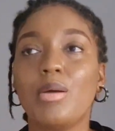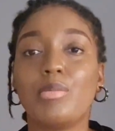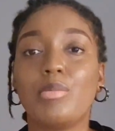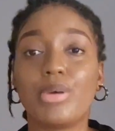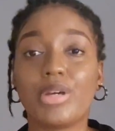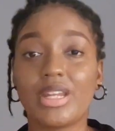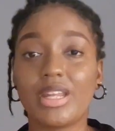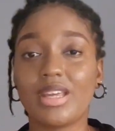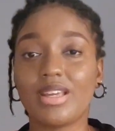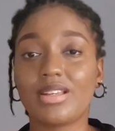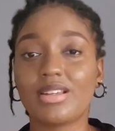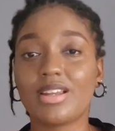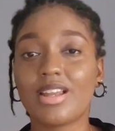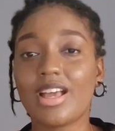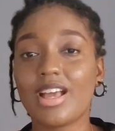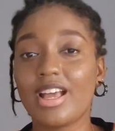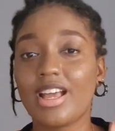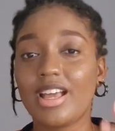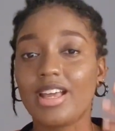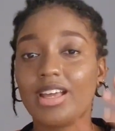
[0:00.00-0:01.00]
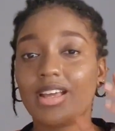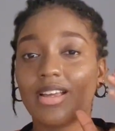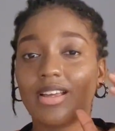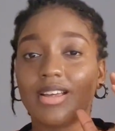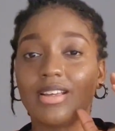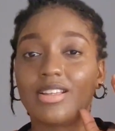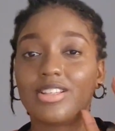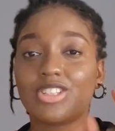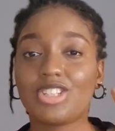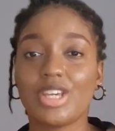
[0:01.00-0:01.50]
but then
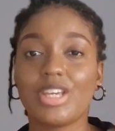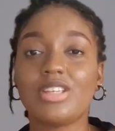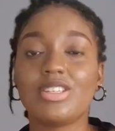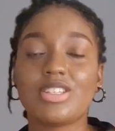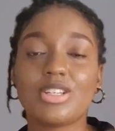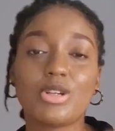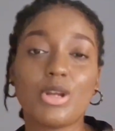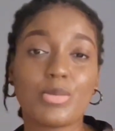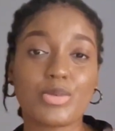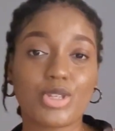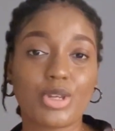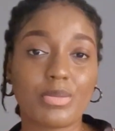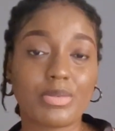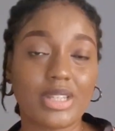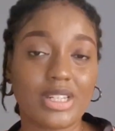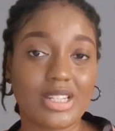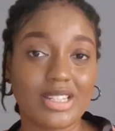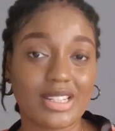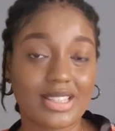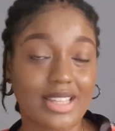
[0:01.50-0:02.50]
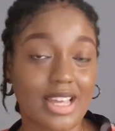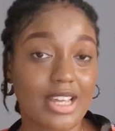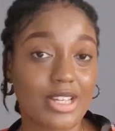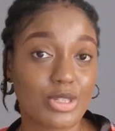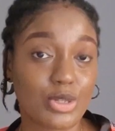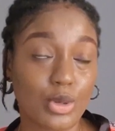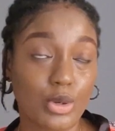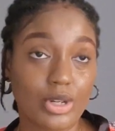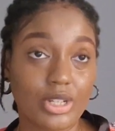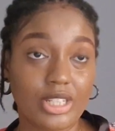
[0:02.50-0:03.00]
changing up something in the
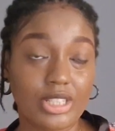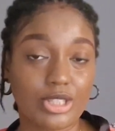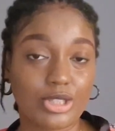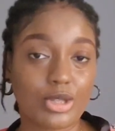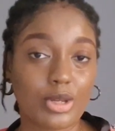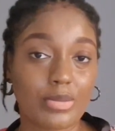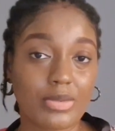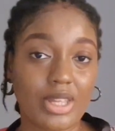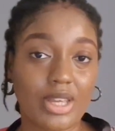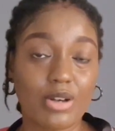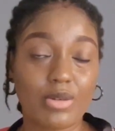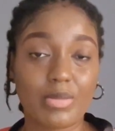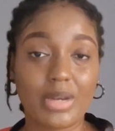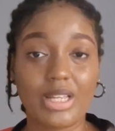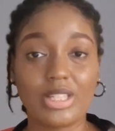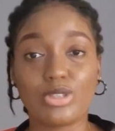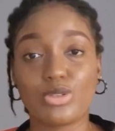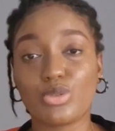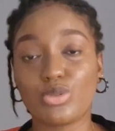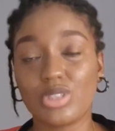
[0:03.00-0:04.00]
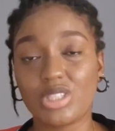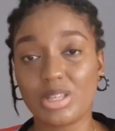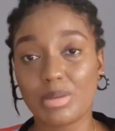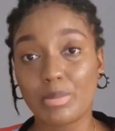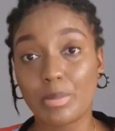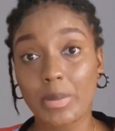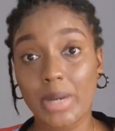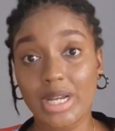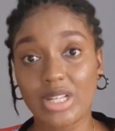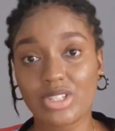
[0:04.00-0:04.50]
title or in the thumbnail might do the
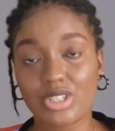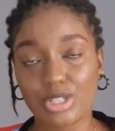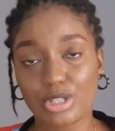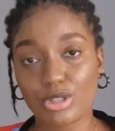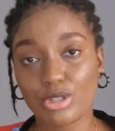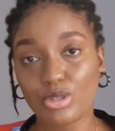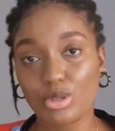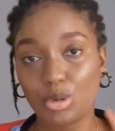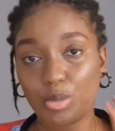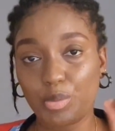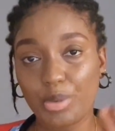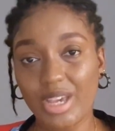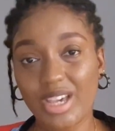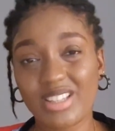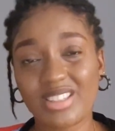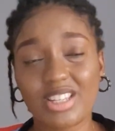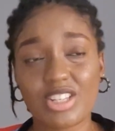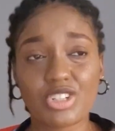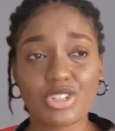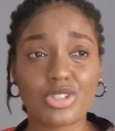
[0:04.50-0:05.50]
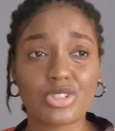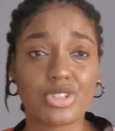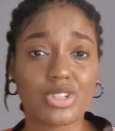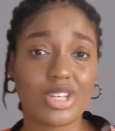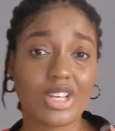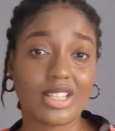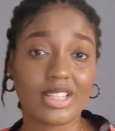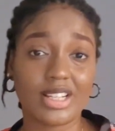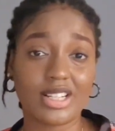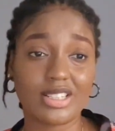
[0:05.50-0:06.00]
magic. So pay attention to
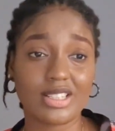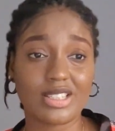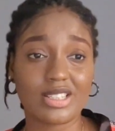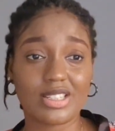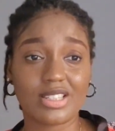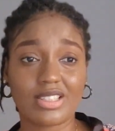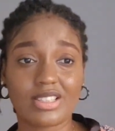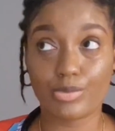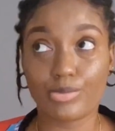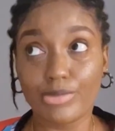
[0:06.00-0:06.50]
your analytics.